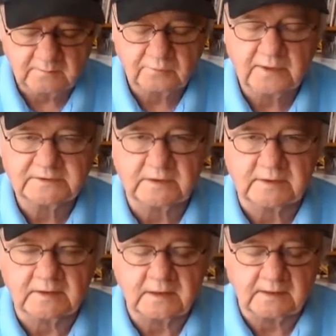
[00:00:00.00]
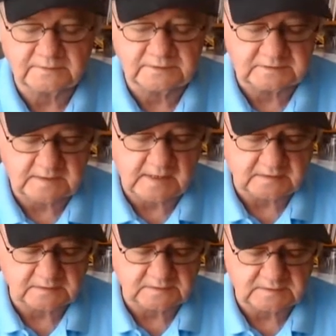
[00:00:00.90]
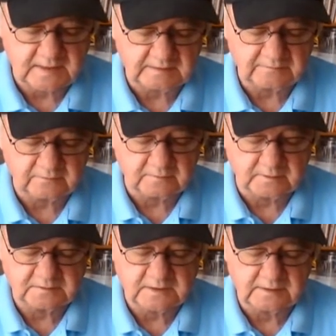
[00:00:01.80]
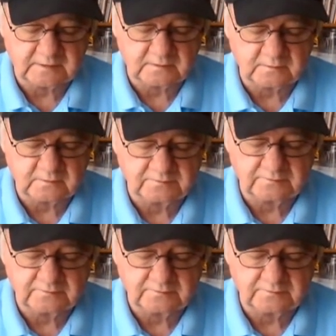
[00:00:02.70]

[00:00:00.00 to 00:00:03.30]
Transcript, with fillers: President Cup Stakes, nine furlongs on the turf,